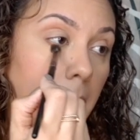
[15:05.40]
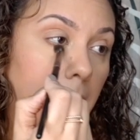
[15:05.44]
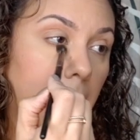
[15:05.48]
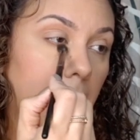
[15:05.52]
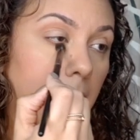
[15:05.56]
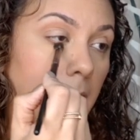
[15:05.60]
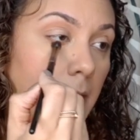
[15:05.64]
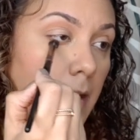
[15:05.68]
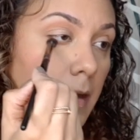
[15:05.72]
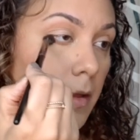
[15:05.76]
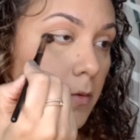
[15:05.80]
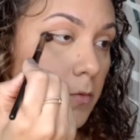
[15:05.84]

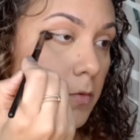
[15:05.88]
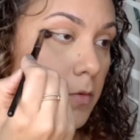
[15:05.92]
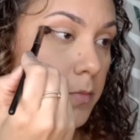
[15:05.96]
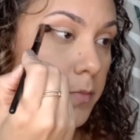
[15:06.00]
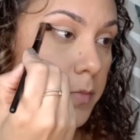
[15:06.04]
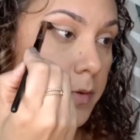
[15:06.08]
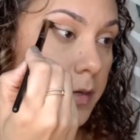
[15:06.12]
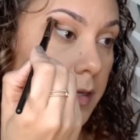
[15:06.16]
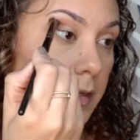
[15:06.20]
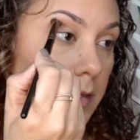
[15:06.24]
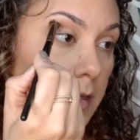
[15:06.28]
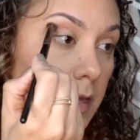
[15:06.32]
and I will
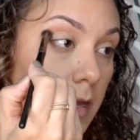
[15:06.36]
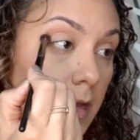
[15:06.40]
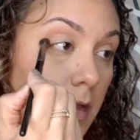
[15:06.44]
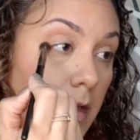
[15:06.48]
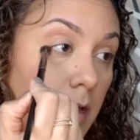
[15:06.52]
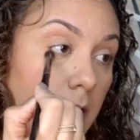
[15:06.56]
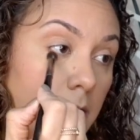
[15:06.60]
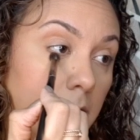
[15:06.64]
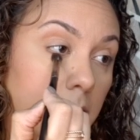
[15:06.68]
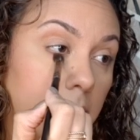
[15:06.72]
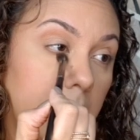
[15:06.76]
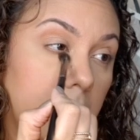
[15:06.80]
bring that
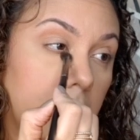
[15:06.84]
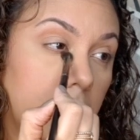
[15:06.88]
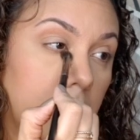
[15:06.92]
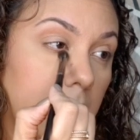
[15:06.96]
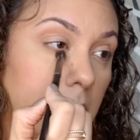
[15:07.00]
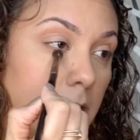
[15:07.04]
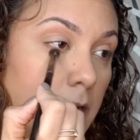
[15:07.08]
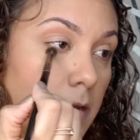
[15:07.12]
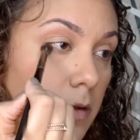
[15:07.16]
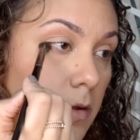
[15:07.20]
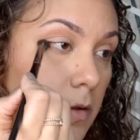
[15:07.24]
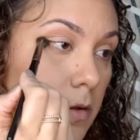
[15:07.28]
color
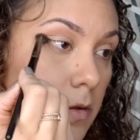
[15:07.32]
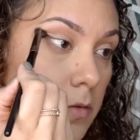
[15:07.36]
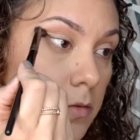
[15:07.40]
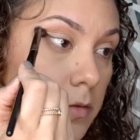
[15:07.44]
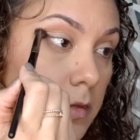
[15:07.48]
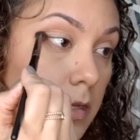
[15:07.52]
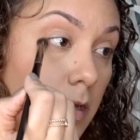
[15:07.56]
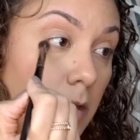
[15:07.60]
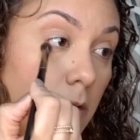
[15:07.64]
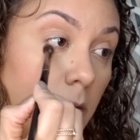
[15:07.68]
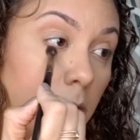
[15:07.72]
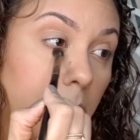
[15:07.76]
on
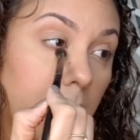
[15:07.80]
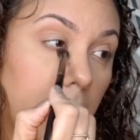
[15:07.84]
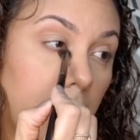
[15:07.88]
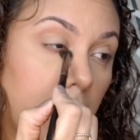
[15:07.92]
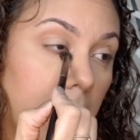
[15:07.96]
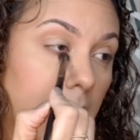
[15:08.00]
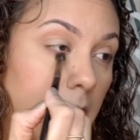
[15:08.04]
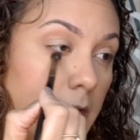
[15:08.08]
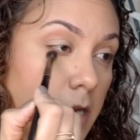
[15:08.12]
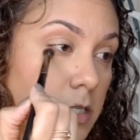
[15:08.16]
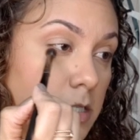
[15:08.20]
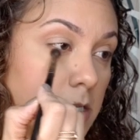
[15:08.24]
the lower
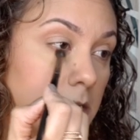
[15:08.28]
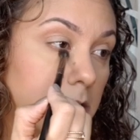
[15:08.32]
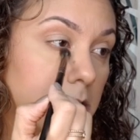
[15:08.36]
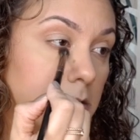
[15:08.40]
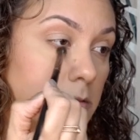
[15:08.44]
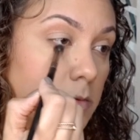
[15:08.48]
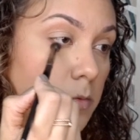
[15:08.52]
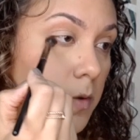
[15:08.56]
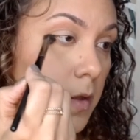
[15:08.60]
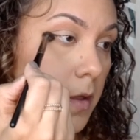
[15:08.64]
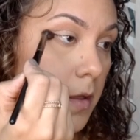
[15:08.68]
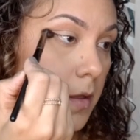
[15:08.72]
lash as
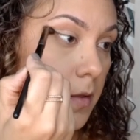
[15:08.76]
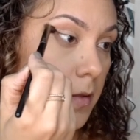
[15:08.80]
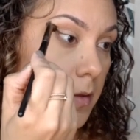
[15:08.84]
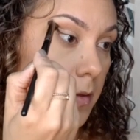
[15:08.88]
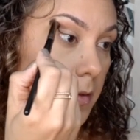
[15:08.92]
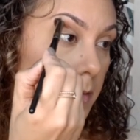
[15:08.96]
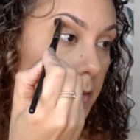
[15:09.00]
well.